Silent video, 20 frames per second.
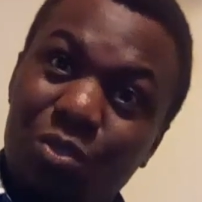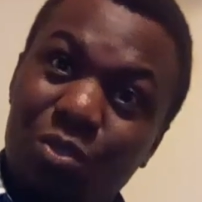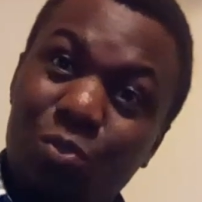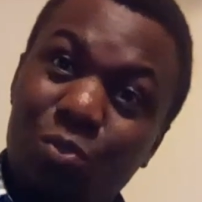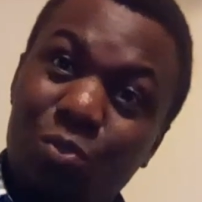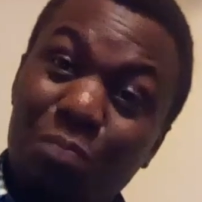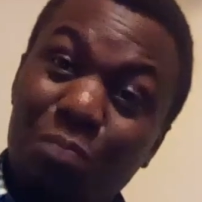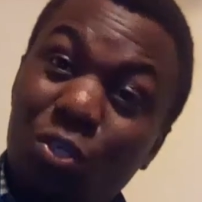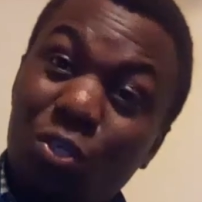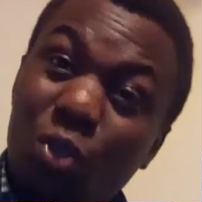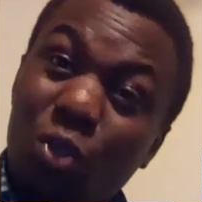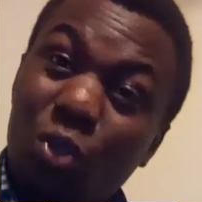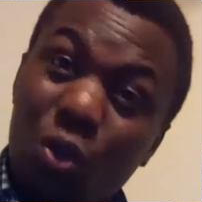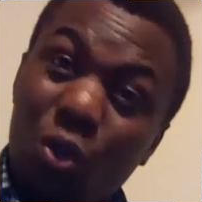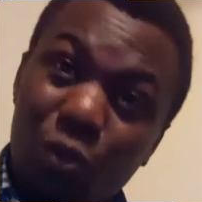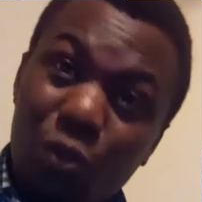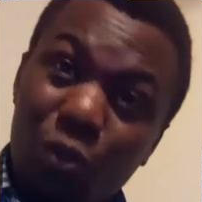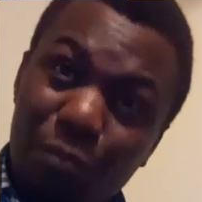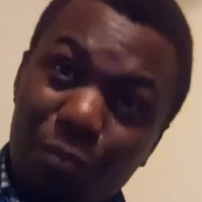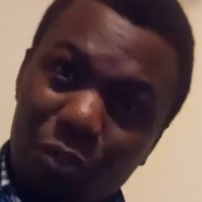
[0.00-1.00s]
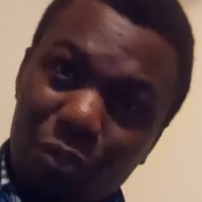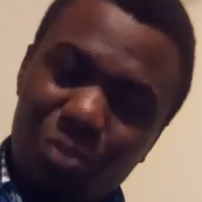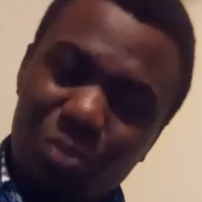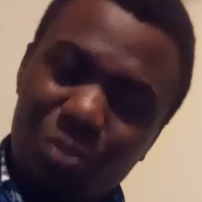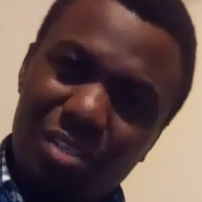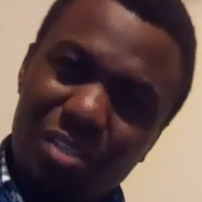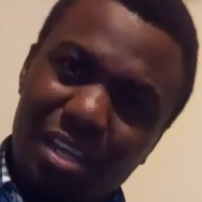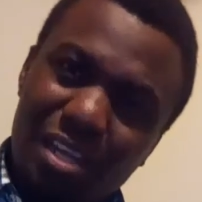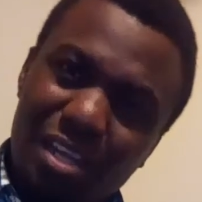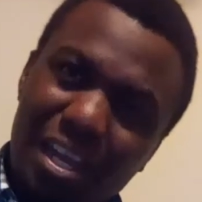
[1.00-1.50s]
to be your own
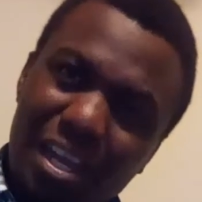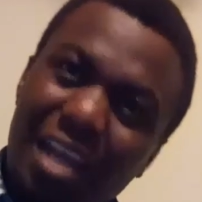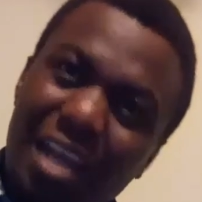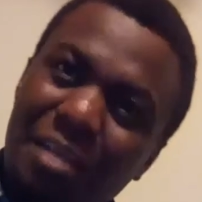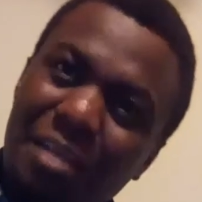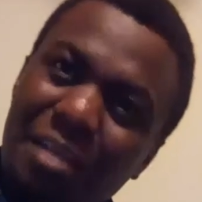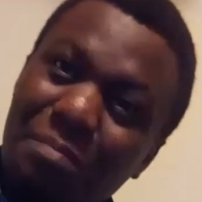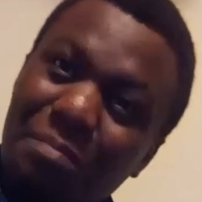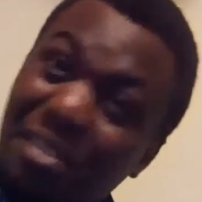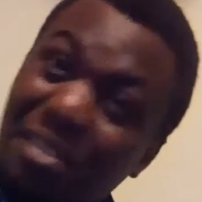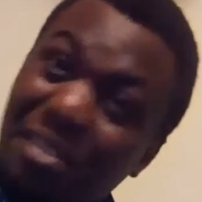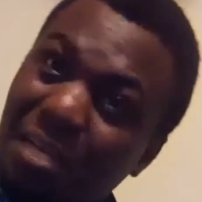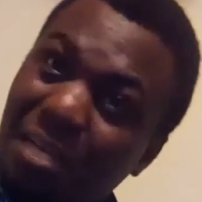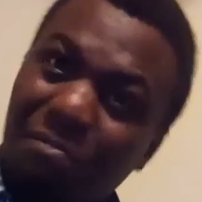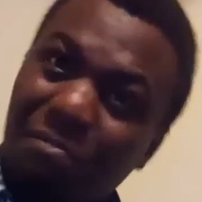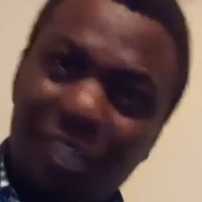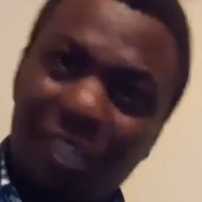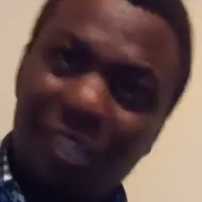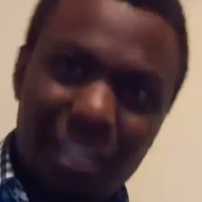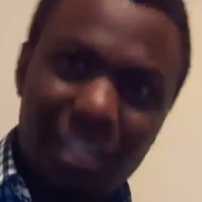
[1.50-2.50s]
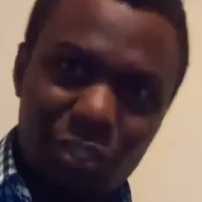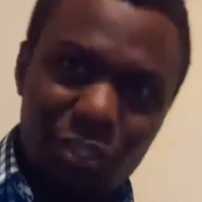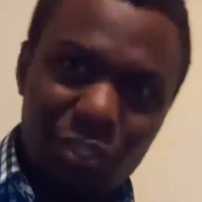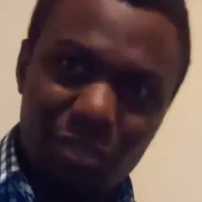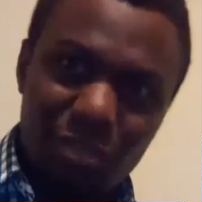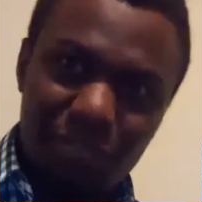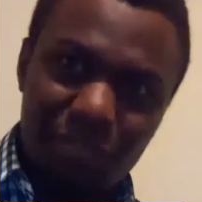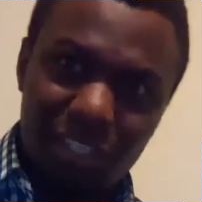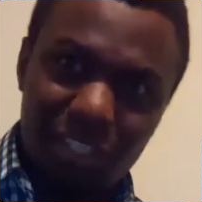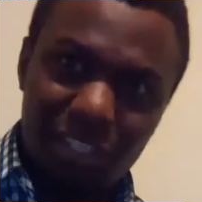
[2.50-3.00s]
boss and become
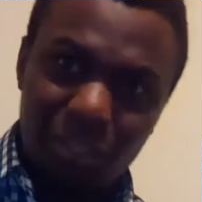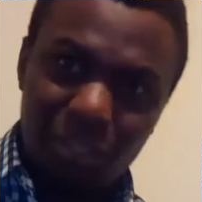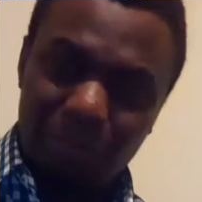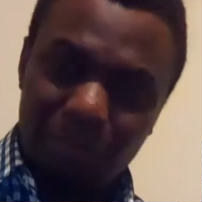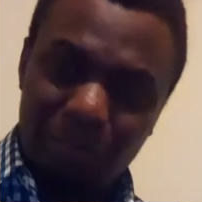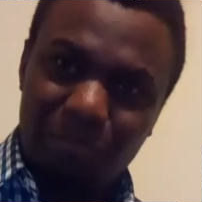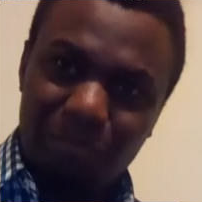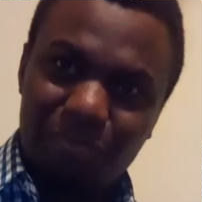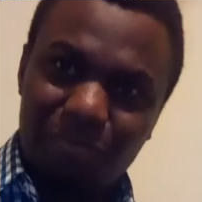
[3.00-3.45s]
financial freedom.